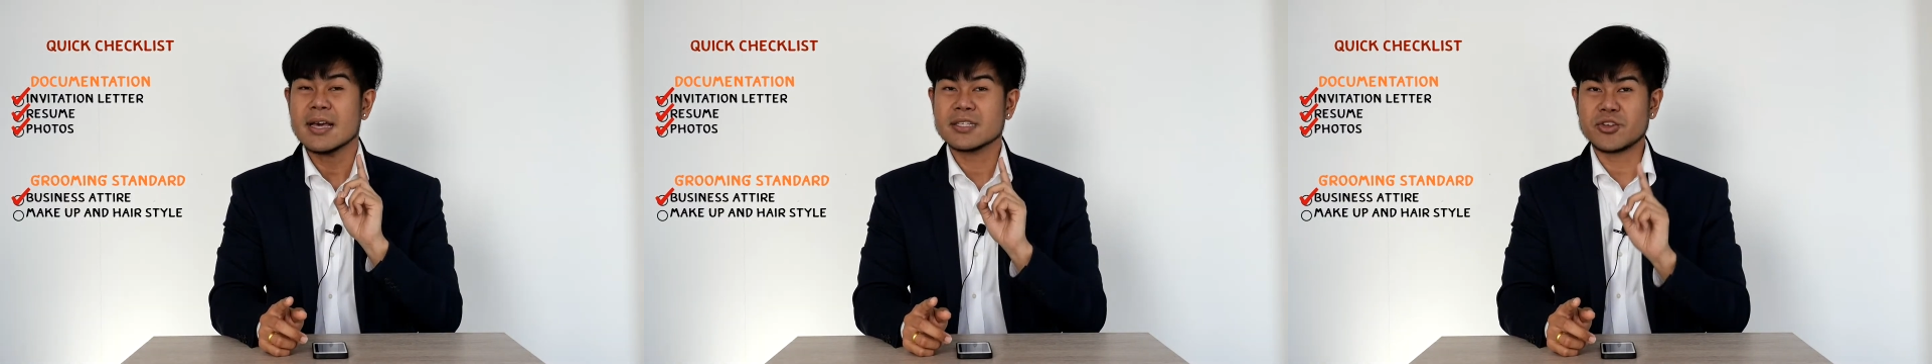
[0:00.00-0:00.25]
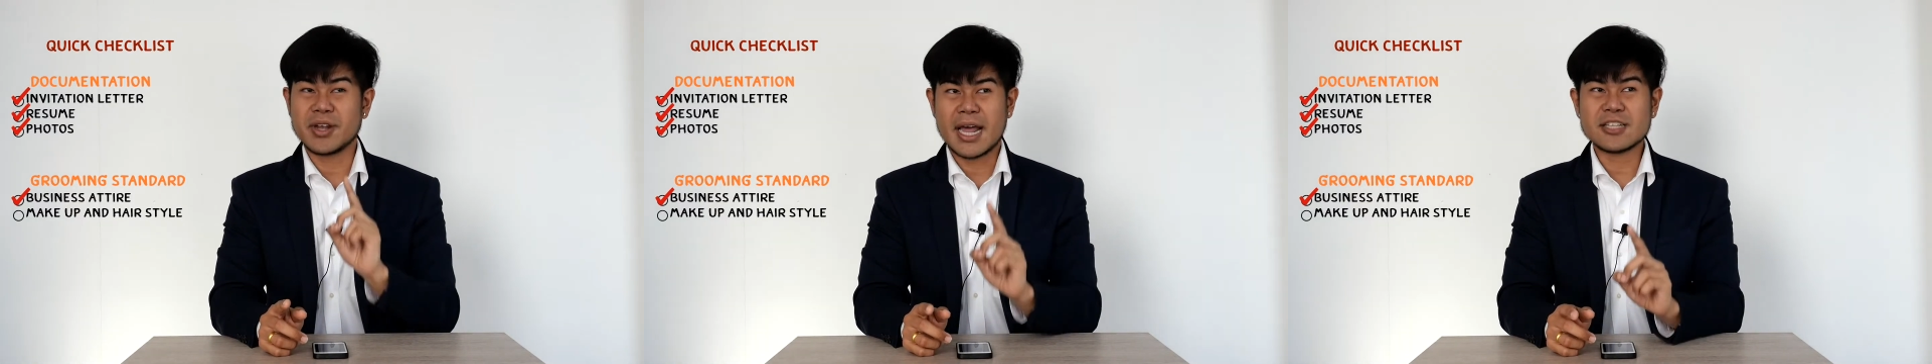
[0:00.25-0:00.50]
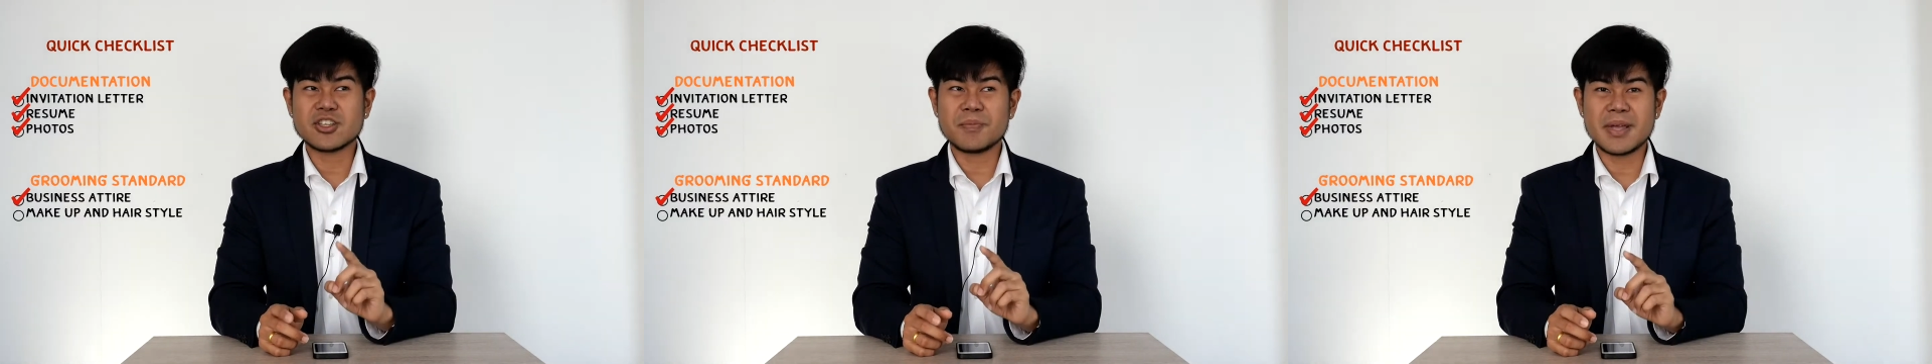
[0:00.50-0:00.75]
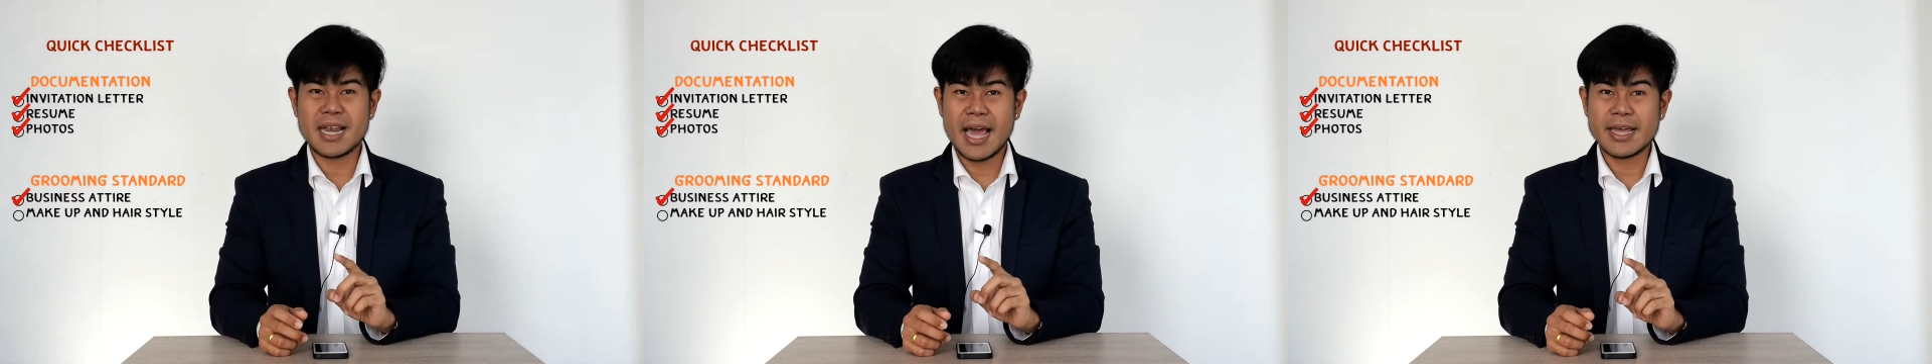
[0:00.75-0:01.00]
So it has to
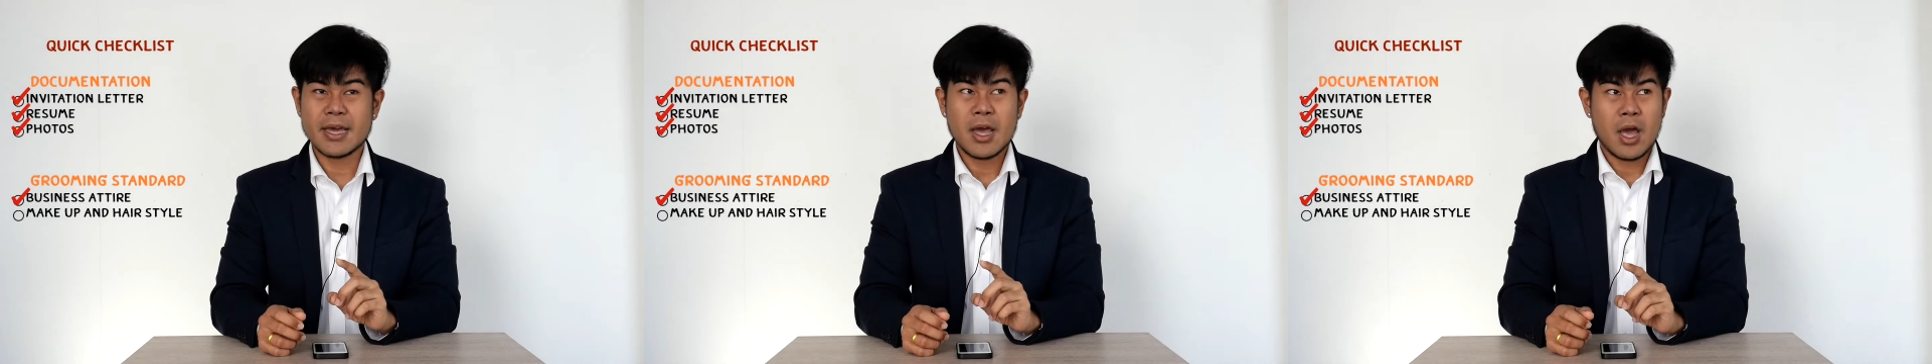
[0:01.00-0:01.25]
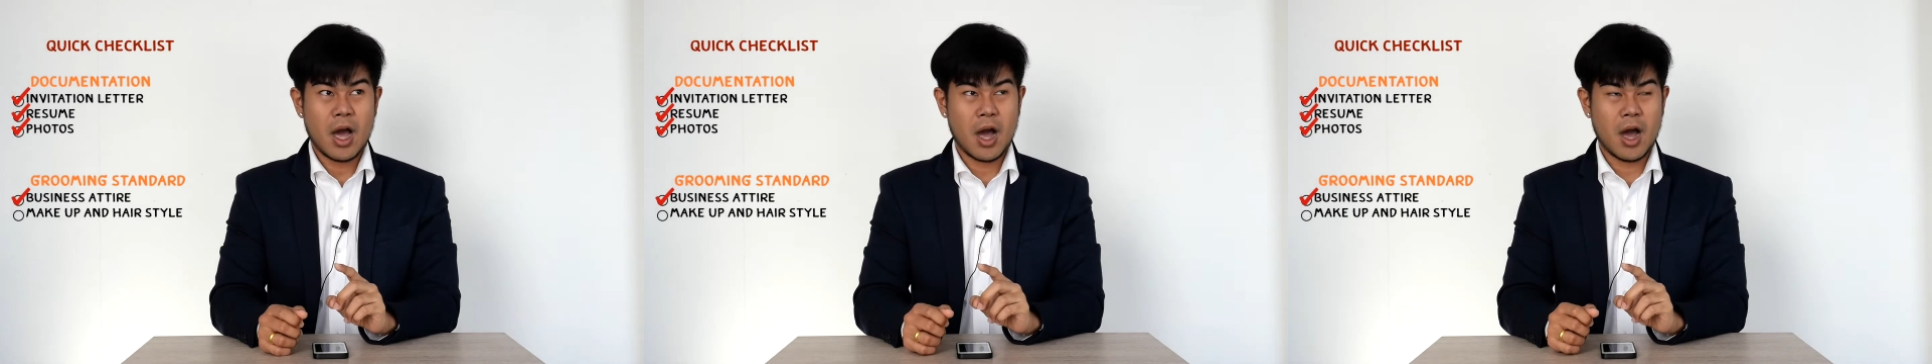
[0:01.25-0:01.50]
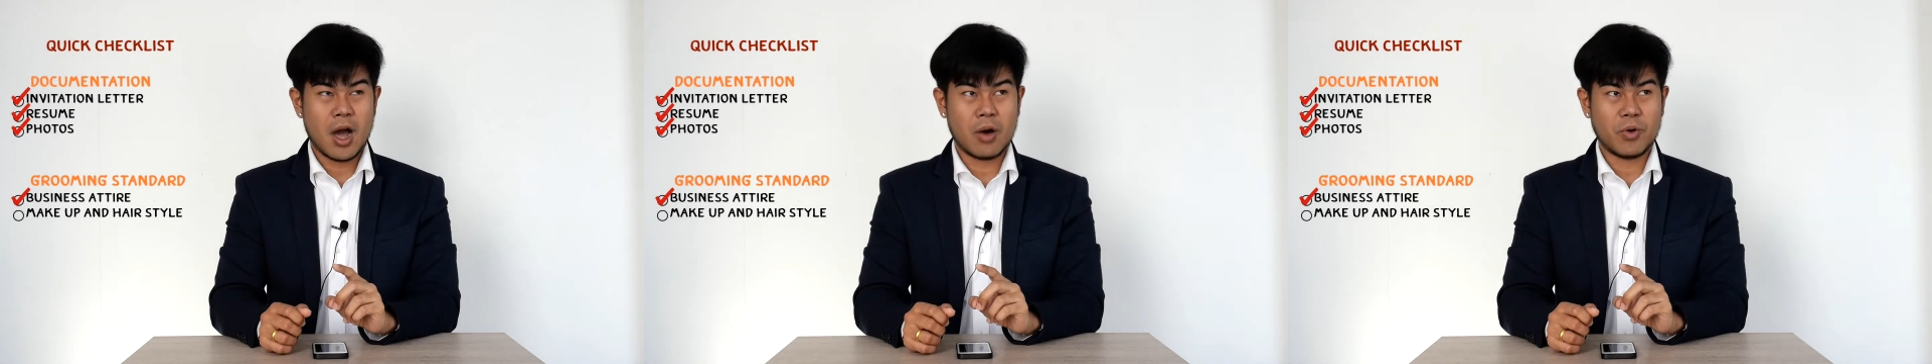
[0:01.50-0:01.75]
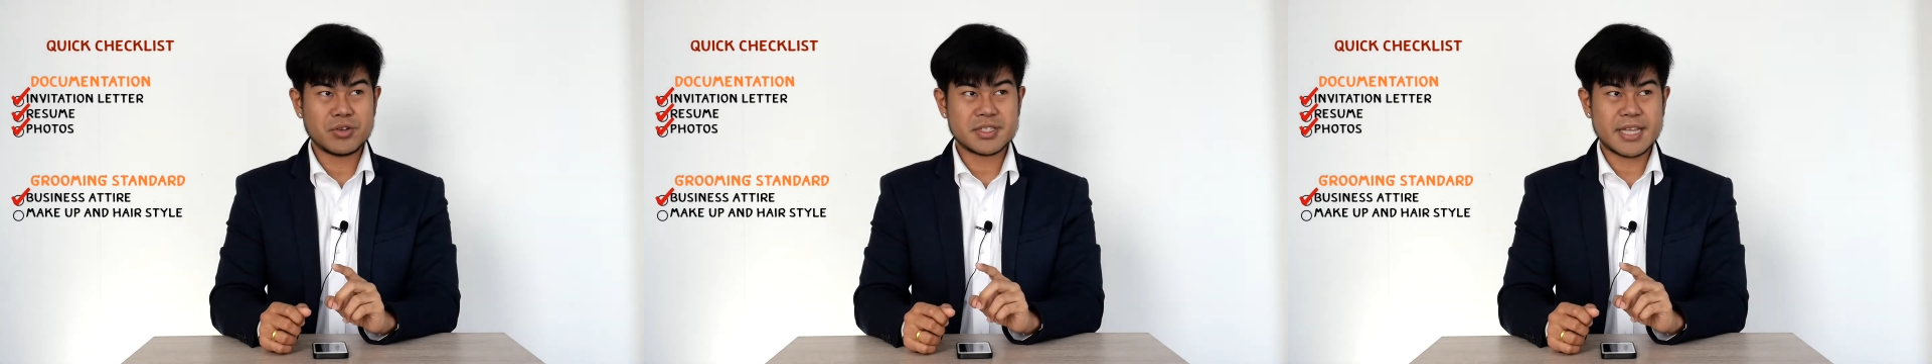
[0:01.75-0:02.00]
be like,
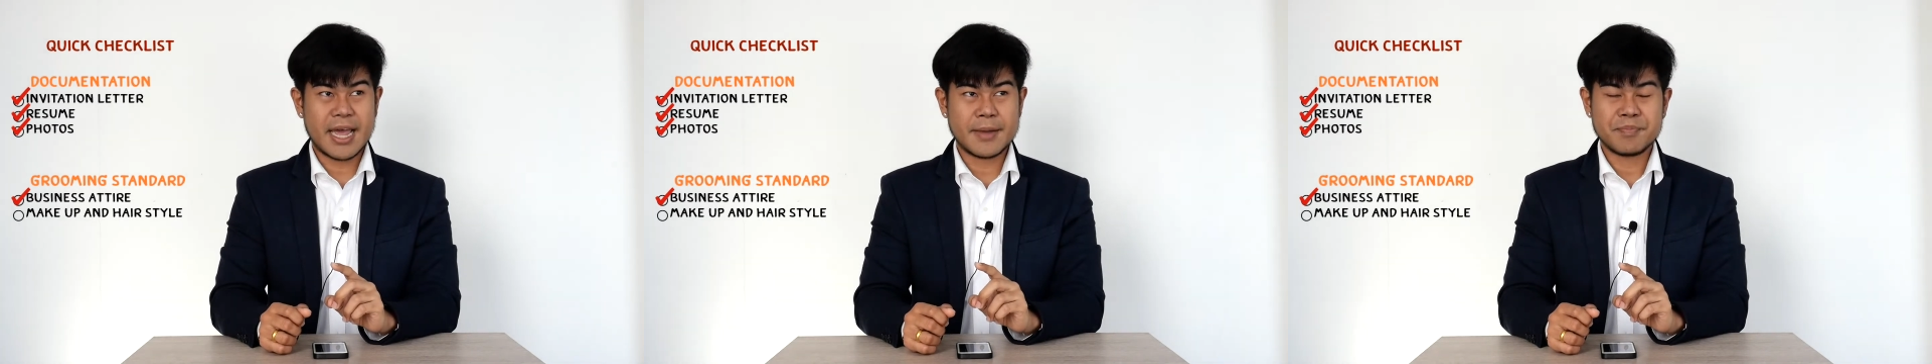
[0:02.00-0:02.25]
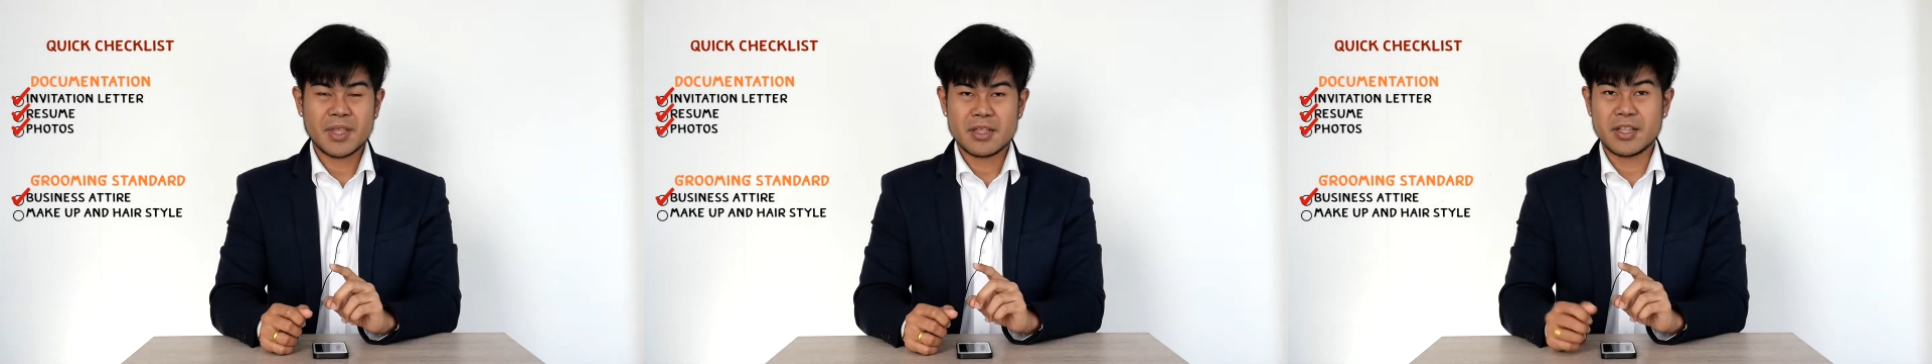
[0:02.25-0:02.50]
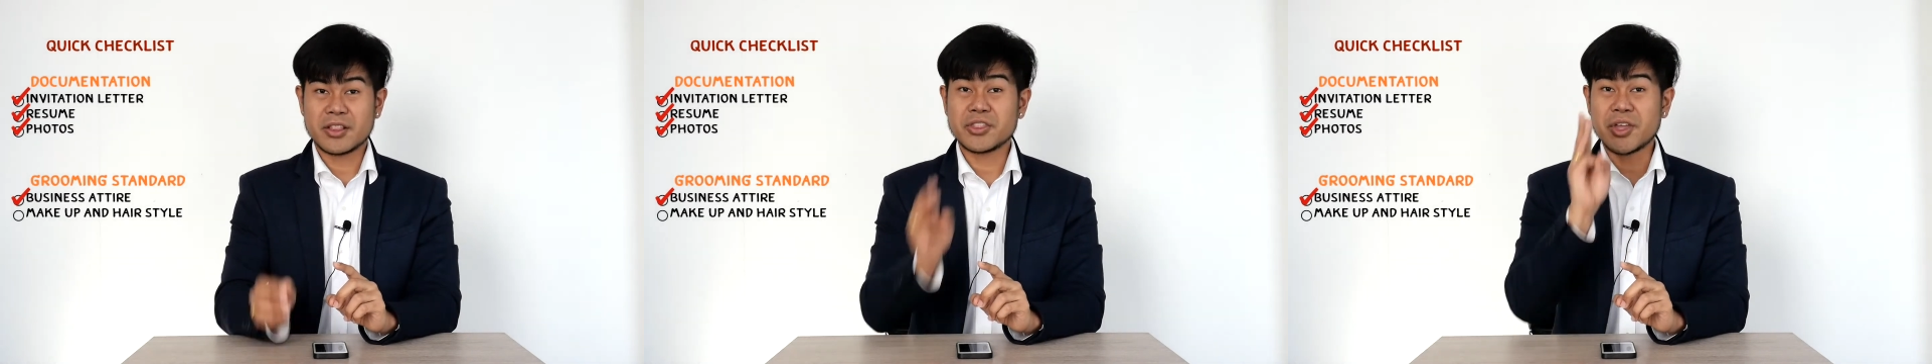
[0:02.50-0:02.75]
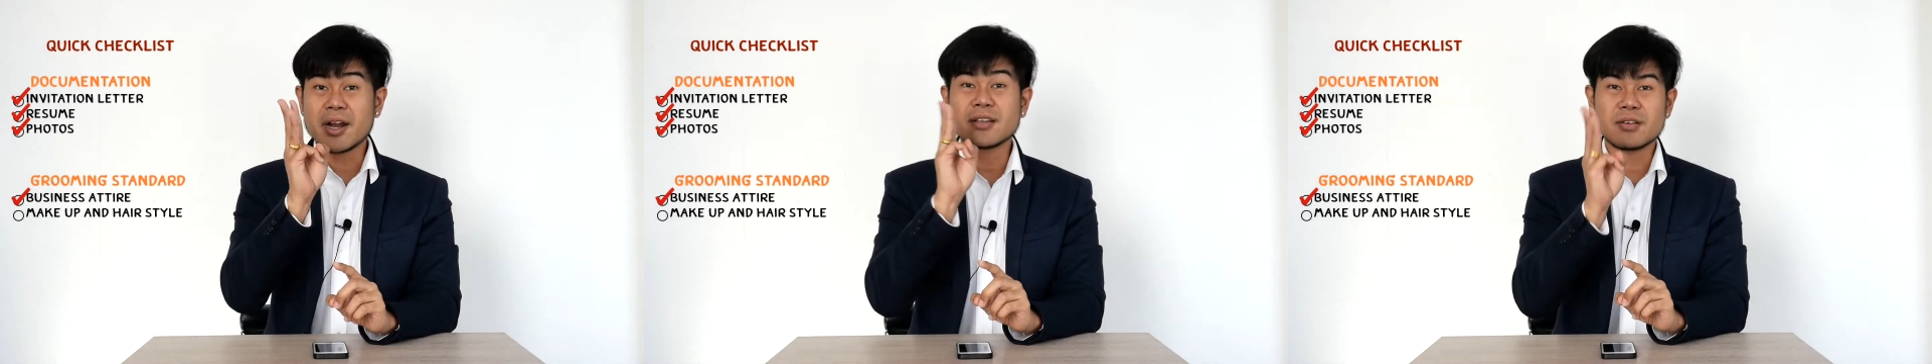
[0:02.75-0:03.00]
the
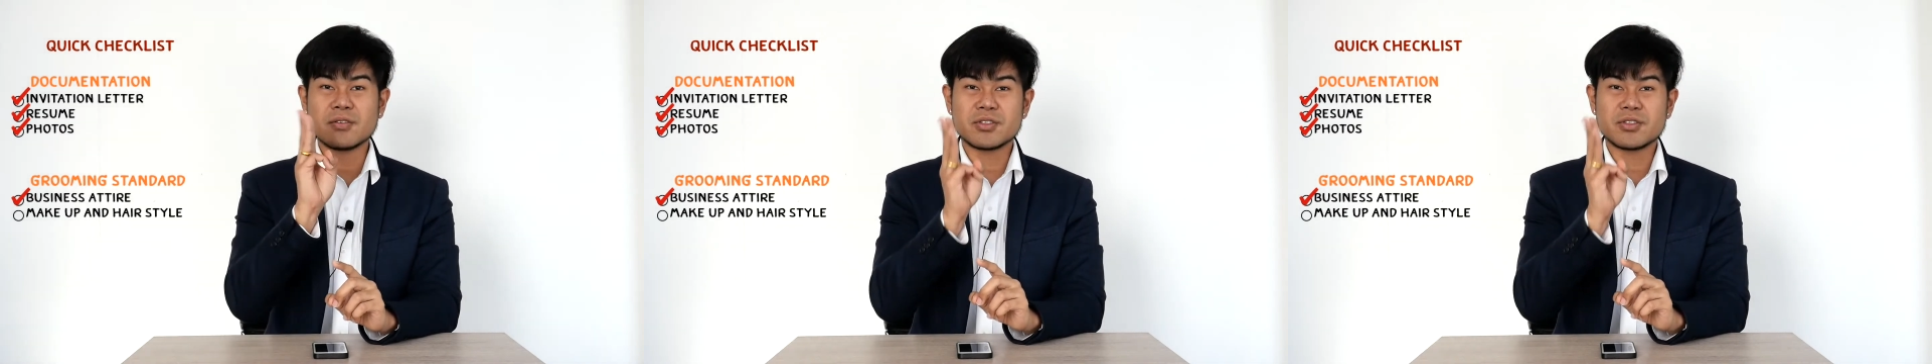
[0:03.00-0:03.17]
third